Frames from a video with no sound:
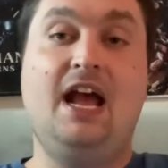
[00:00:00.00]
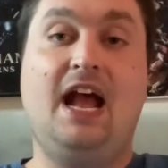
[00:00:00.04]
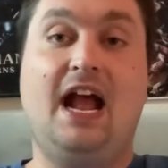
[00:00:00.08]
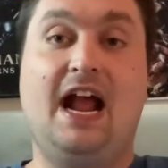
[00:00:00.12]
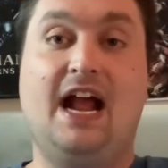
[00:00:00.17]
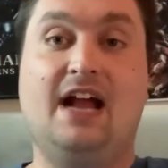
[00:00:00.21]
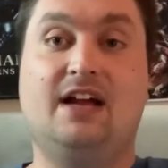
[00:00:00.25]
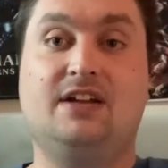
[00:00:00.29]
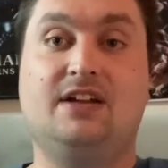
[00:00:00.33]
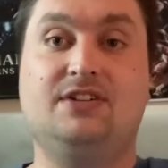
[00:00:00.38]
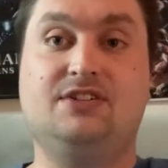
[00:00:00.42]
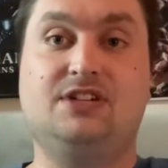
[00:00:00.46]

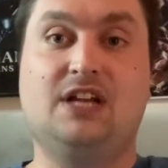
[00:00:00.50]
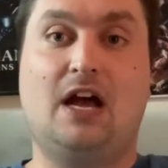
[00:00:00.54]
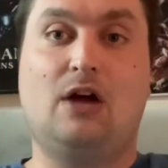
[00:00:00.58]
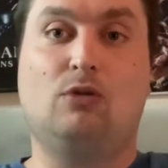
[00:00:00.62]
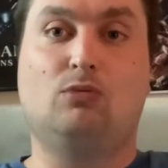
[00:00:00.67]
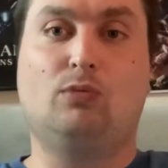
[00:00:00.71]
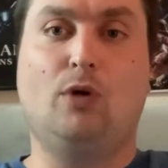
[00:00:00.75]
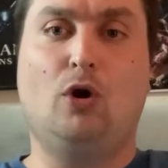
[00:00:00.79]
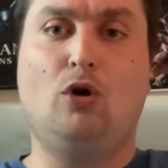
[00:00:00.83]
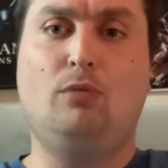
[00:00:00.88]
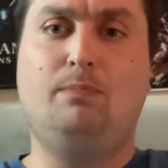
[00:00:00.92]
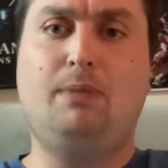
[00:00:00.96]
And
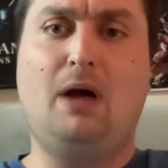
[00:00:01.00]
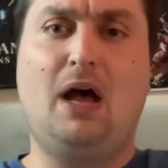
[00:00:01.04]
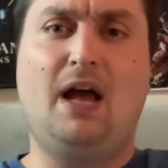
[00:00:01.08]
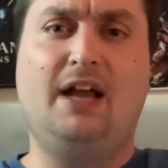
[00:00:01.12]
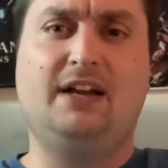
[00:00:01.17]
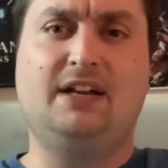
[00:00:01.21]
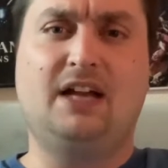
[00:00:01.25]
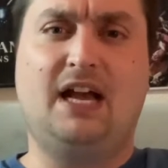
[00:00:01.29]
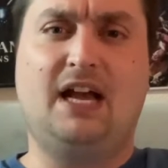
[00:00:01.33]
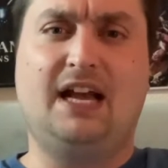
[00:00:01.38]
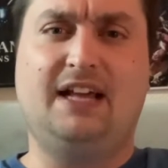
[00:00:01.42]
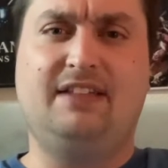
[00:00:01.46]

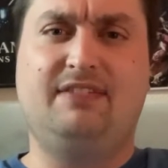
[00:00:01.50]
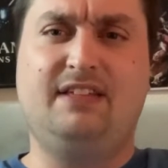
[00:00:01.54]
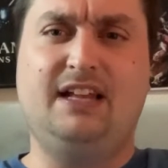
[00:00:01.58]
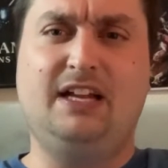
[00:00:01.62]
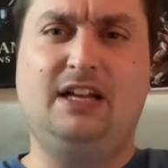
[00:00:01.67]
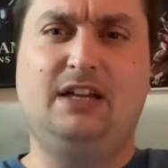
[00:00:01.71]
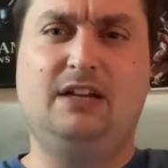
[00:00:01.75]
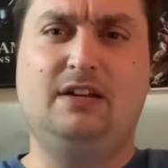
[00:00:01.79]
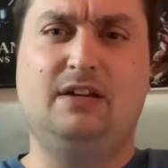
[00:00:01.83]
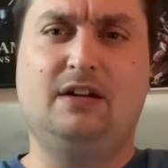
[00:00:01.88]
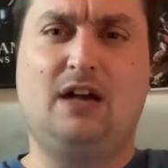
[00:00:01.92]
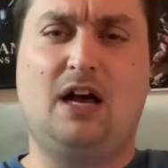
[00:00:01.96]
Robot, I
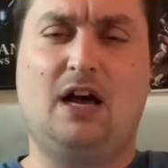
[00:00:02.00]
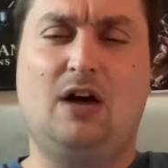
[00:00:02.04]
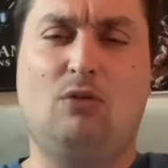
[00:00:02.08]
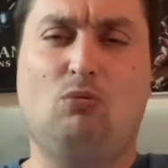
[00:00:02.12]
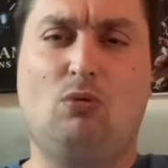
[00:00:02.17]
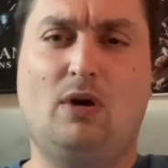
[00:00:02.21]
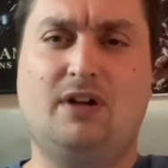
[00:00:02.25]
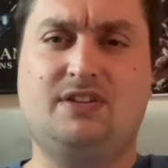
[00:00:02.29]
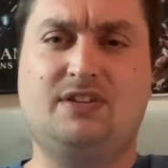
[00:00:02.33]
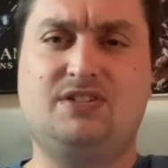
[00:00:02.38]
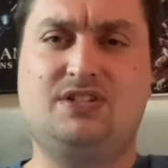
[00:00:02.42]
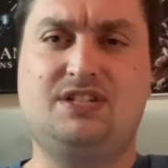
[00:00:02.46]
think,
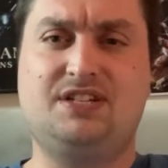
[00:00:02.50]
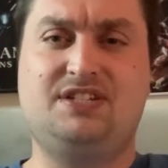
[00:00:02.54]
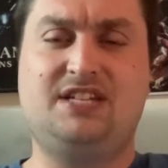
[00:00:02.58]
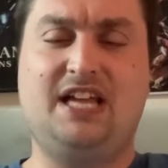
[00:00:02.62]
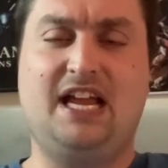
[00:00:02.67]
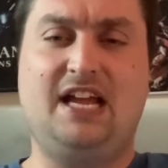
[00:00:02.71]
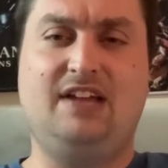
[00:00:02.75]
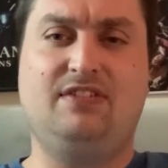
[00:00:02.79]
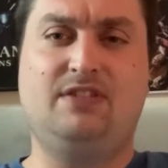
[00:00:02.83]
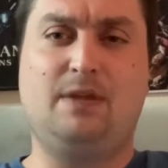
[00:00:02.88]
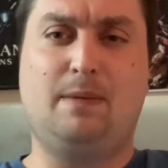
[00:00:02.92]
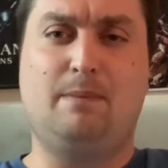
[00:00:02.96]
wants to
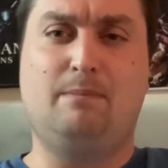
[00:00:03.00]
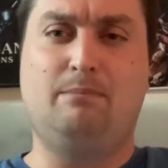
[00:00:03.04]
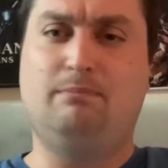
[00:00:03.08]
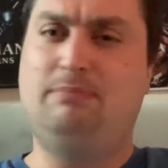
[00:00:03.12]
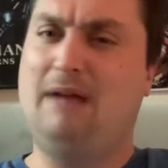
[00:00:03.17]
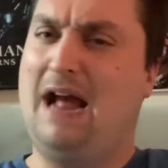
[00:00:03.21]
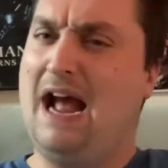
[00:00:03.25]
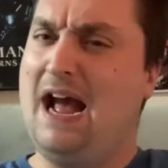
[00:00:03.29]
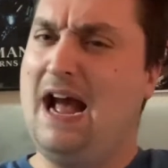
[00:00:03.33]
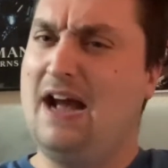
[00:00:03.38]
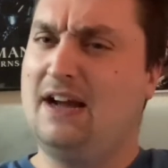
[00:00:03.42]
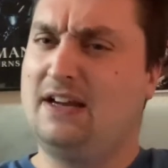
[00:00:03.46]
take them
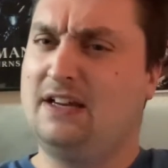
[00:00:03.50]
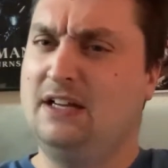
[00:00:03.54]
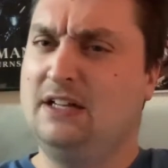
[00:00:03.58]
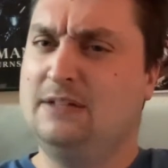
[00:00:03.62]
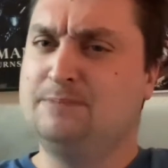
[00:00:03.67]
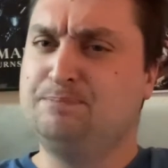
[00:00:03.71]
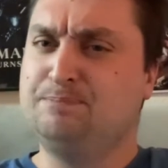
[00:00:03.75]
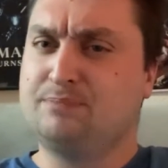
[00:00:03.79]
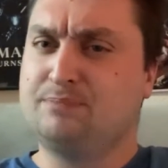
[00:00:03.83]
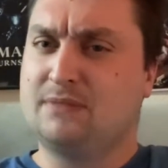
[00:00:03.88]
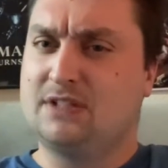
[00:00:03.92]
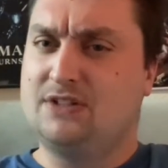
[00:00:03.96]
back
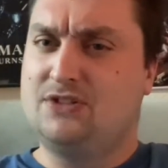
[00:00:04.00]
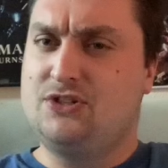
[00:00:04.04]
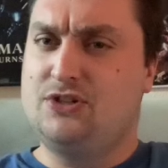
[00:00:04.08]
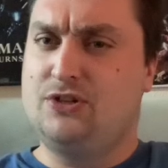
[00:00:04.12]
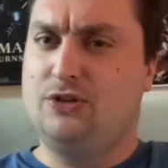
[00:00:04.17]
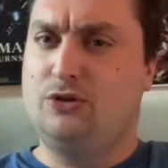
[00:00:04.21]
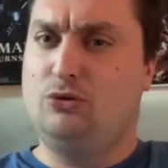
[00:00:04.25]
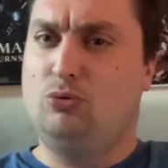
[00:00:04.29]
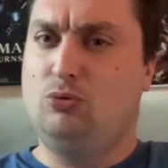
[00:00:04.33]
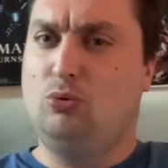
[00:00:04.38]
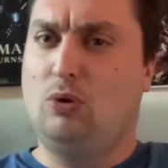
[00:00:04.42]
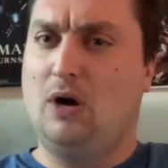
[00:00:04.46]

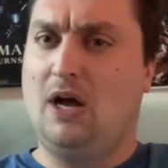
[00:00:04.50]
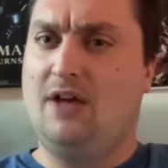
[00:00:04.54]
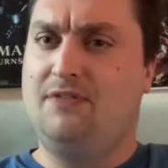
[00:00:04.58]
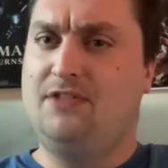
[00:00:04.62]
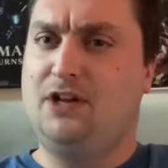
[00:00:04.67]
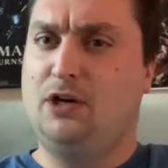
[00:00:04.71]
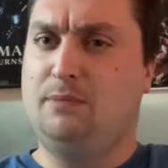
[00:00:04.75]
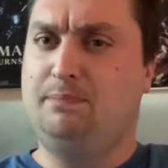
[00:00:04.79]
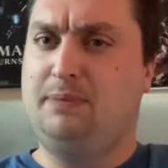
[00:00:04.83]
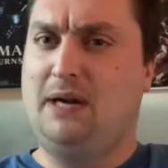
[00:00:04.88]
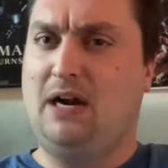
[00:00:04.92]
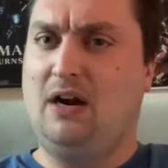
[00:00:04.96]
to
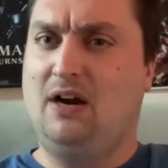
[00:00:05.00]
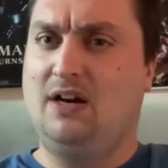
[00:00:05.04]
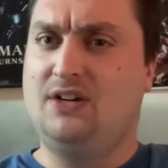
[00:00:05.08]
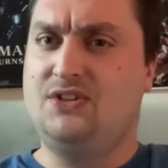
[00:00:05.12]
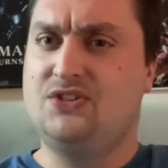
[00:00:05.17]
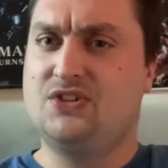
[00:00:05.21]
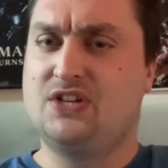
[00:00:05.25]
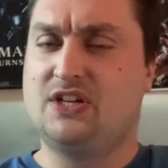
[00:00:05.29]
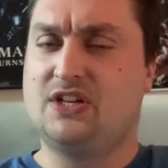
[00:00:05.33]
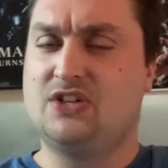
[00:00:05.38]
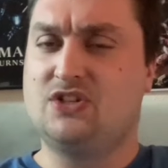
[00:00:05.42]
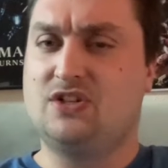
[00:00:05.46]
their
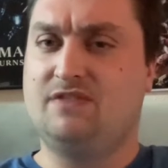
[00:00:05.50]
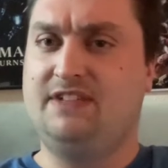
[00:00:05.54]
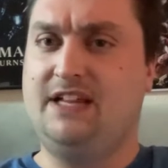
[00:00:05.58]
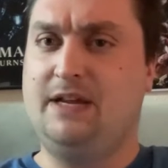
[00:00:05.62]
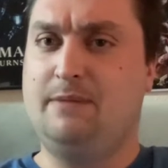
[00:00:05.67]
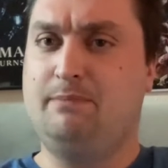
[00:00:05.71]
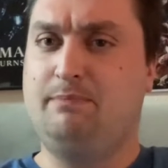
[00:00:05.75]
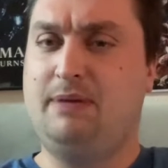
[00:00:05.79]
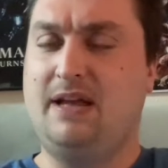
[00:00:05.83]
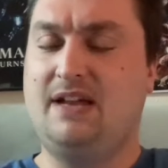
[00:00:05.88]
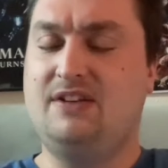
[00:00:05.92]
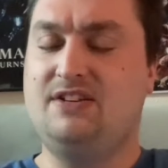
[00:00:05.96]
parents because of the
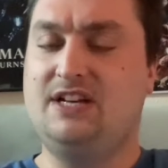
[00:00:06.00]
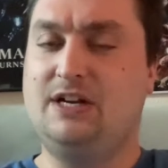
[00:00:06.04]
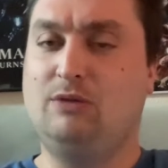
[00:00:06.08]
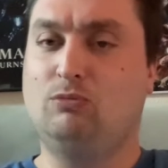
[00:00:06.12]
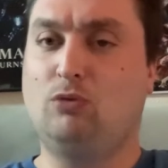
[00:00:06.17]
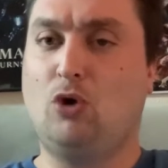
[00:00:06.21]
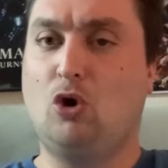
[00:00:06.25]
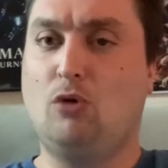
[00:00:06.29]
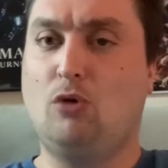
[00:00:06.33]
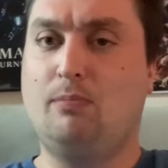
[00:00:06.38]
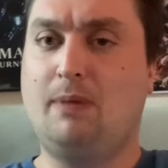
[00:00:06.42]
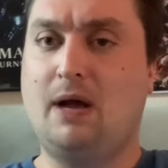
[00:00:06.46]
impending
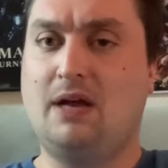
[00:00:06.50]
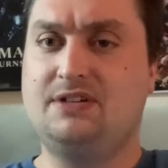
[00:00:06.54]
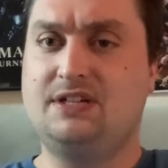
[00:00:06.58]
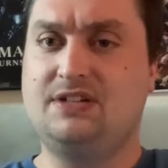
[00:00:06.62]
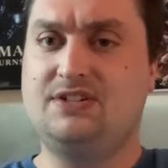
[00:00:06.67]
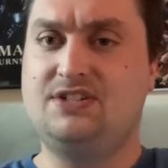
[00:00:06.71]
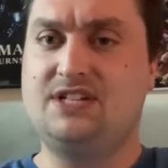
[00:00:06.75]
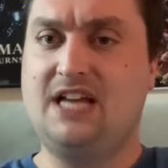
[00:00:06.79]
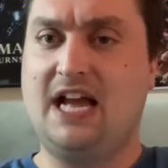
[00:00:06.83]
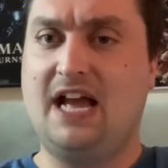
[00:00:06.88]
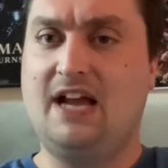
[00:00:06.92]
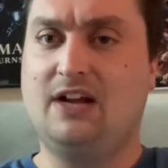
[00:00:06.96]
robot
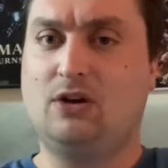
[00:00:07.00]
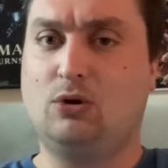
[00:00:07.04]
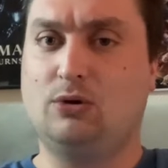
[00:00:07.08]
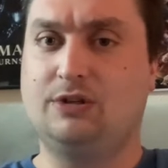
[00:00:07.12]
attack.